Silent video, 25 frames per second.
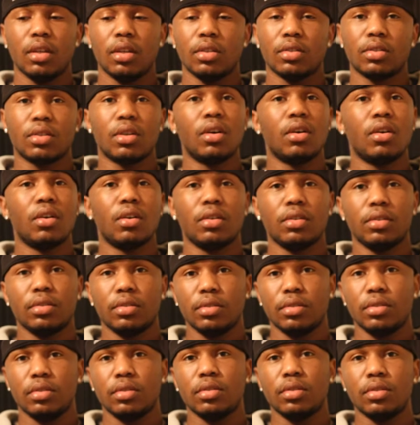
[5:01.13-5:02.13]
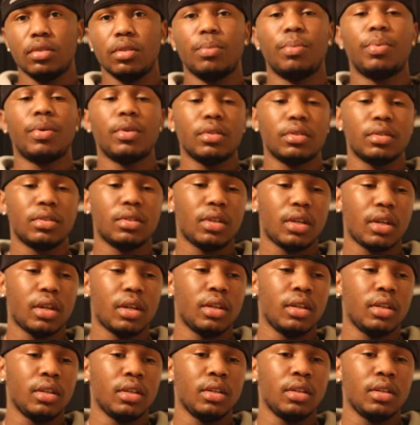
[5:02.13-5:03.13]
is gone. The person
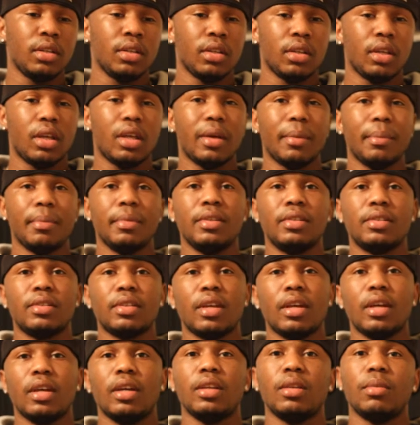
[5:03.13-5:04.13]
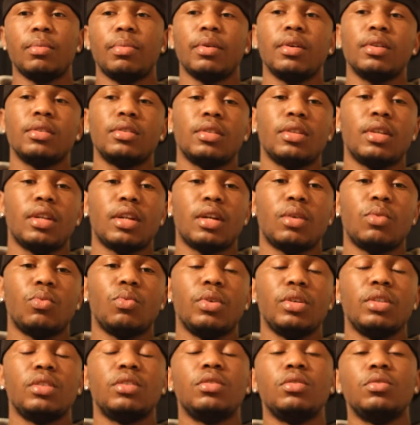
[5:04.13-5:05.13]
that kept me sane, the person that I
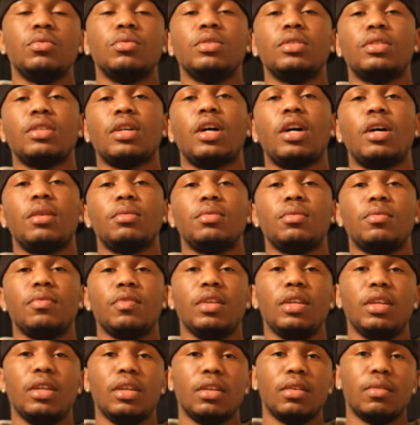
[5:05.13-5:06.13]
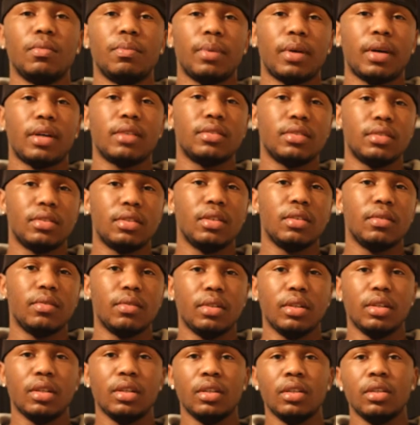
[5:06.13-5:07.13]
went to in times of need, of
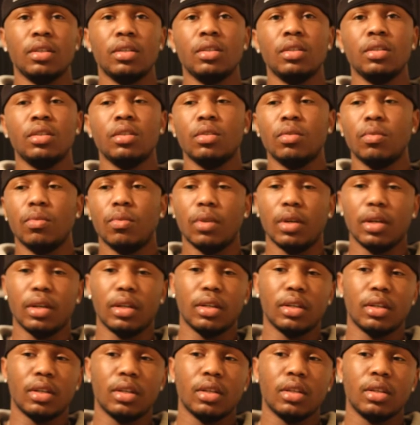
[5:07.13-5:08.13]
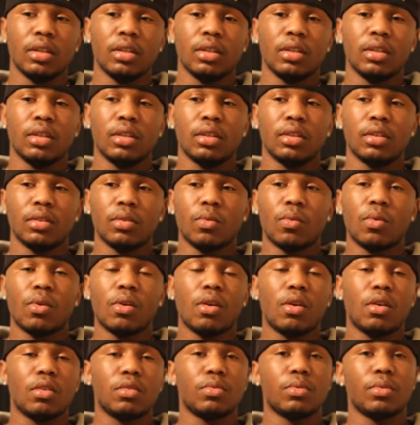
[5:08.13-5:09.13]
positivity, when the
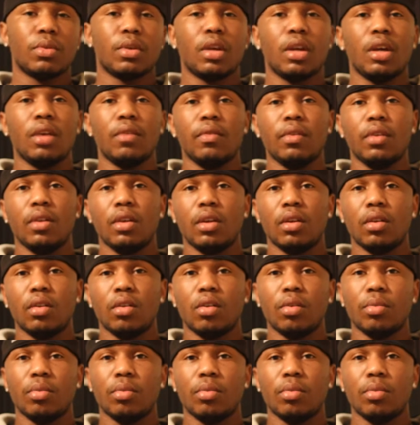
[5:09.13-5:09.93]
walls were caving in